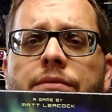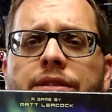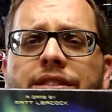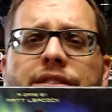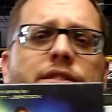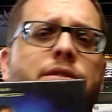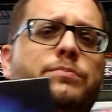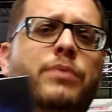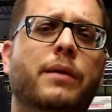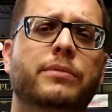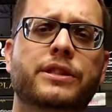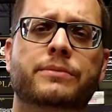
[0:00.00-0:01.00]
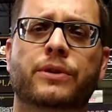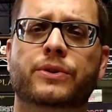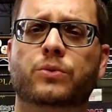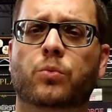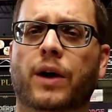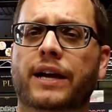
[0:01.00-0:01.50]
This is probably the
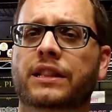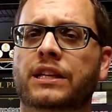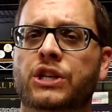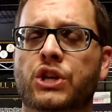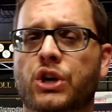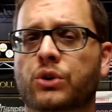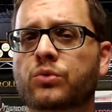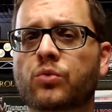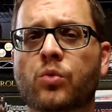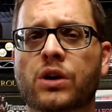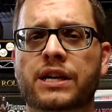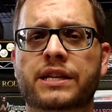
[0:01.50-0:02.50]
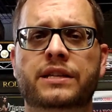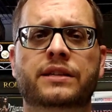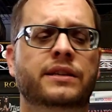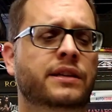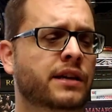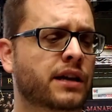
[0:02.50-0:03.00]
most widely known
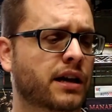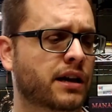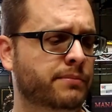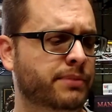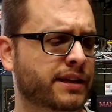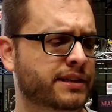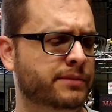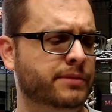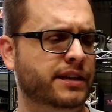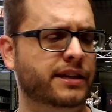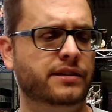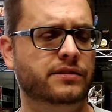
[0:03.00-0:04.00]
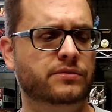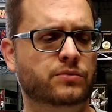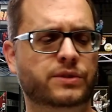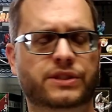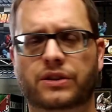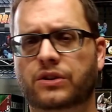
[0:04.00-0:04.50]
one. Pandemic
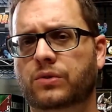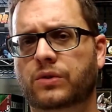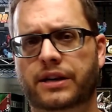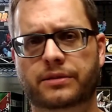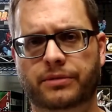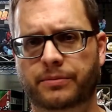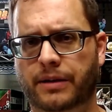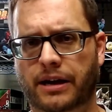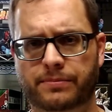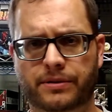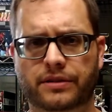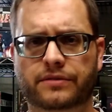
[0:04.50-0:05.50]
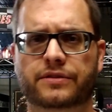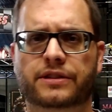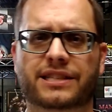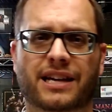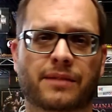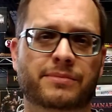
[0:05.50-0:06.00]
was incredibly popular for a
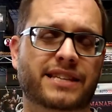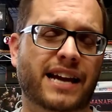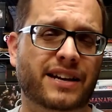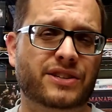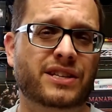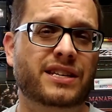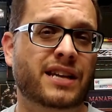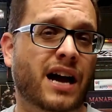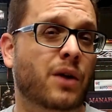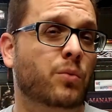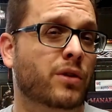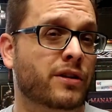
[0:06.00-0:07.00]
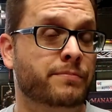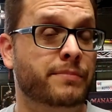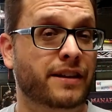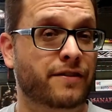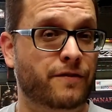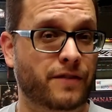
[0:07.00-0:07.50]
time. It's actually not one of
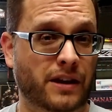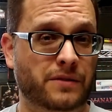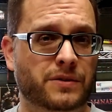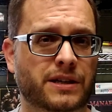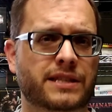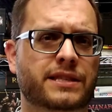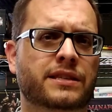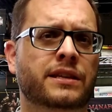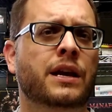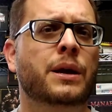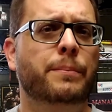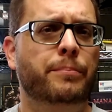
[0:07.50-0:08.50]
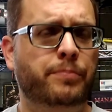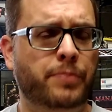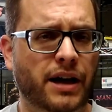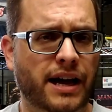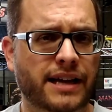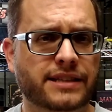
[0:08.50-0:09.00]
my favorites,
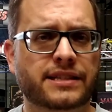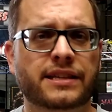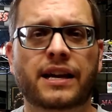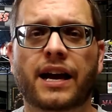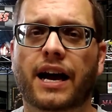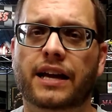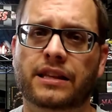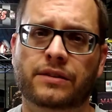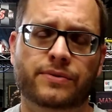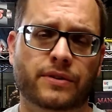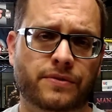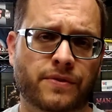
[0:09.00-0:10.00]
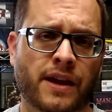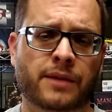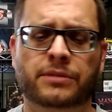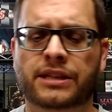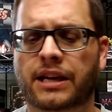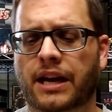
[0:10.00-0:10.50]
but I think for a
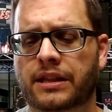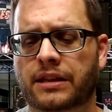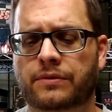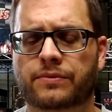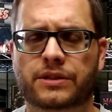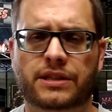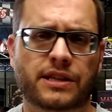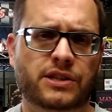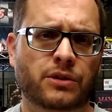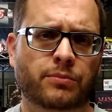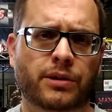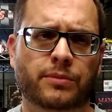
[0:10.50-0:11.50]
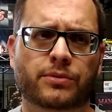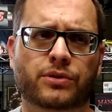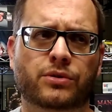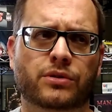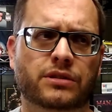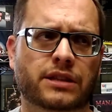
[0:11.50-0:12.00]
family, I think for teaching people
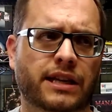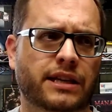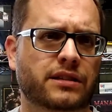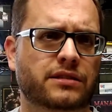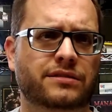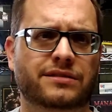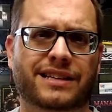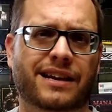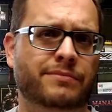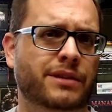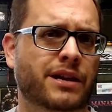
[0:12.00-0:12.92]
who are like, nah, I'm